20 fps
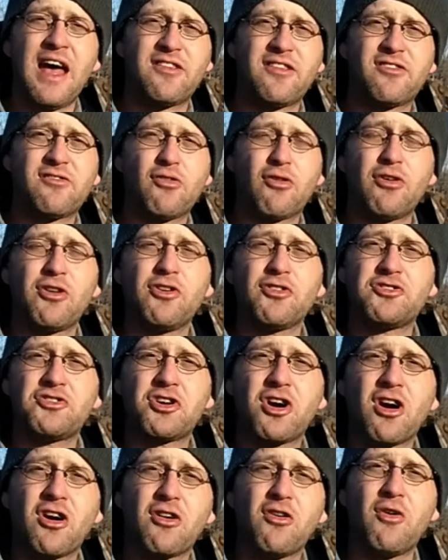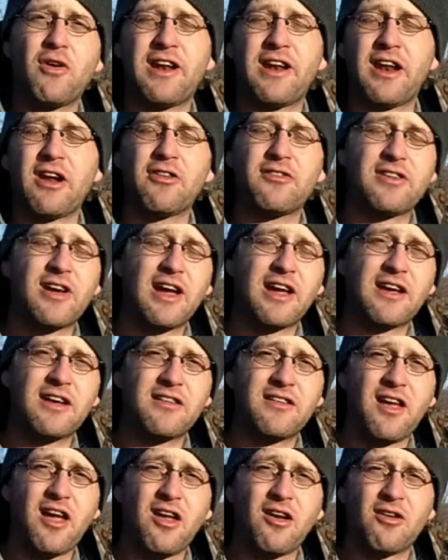And storing your charcoal in an airtight
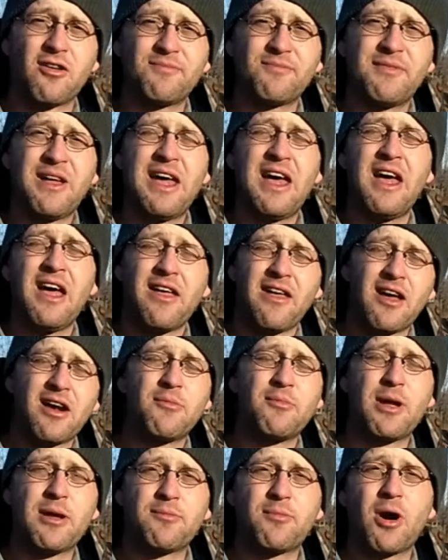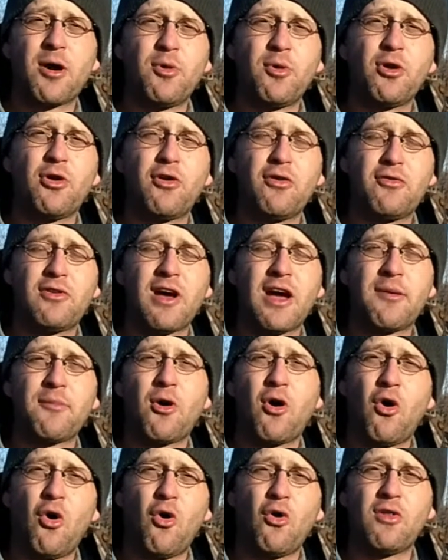container, that'll make barbecue
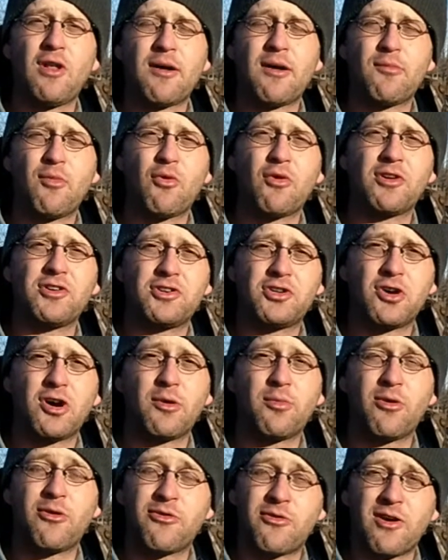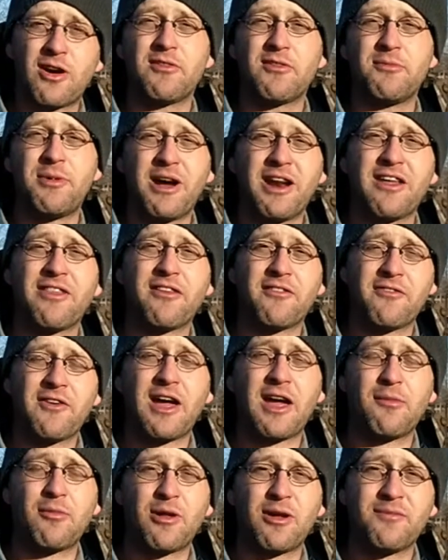time a whole lot more enjoyable for everybody in the
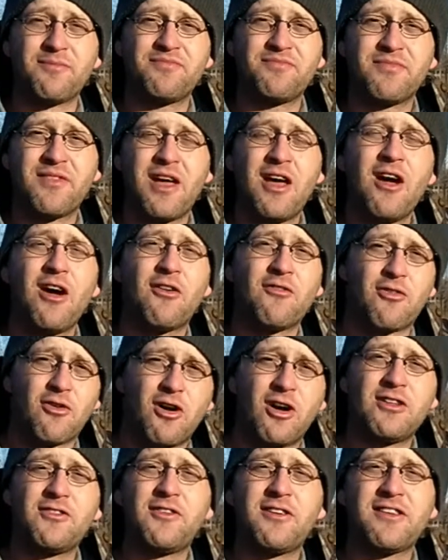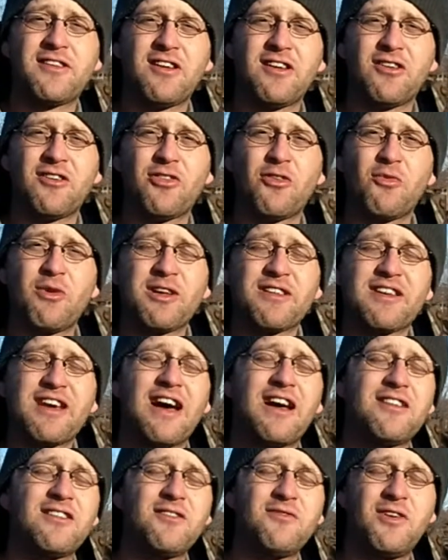family. For all of us here at the
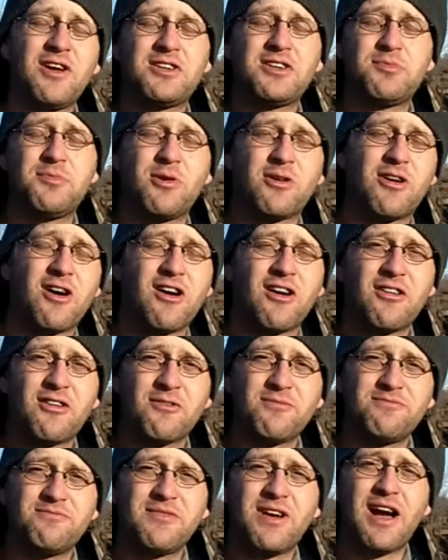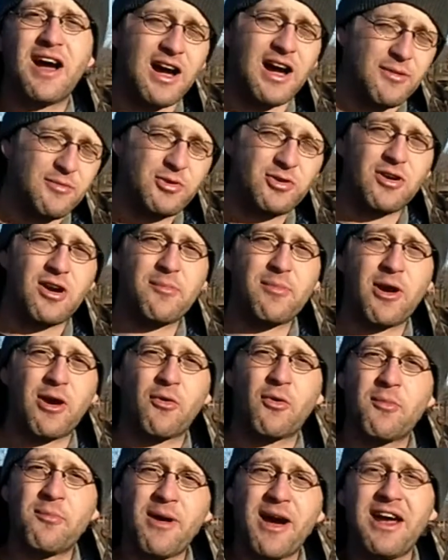Wisconsin Vegetable Gardener, I'm Joy
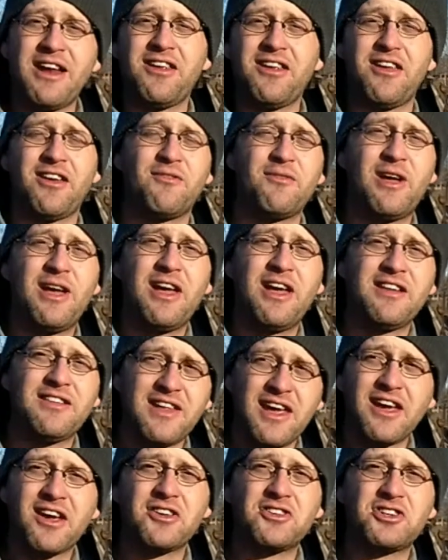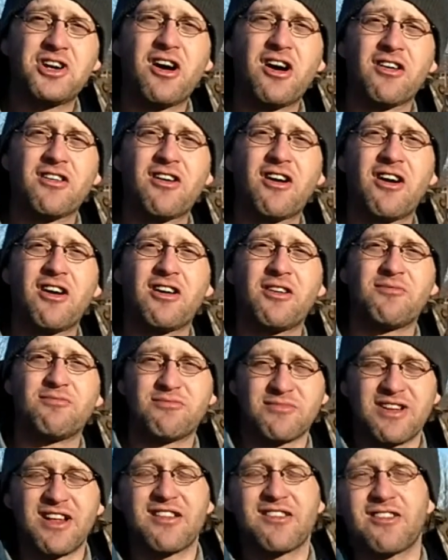Baird reminding you, take a child gardening
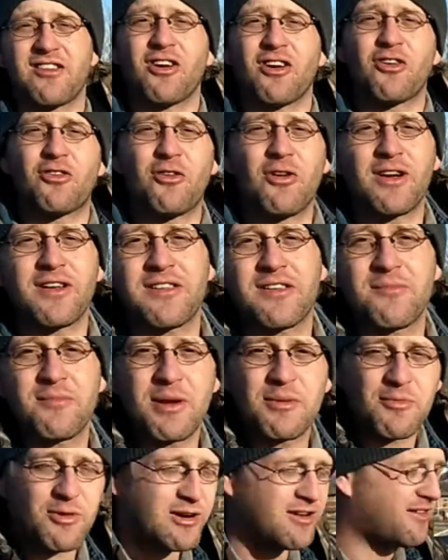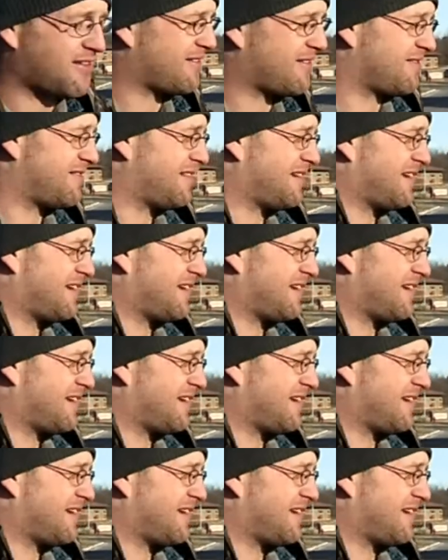and start growing some memories.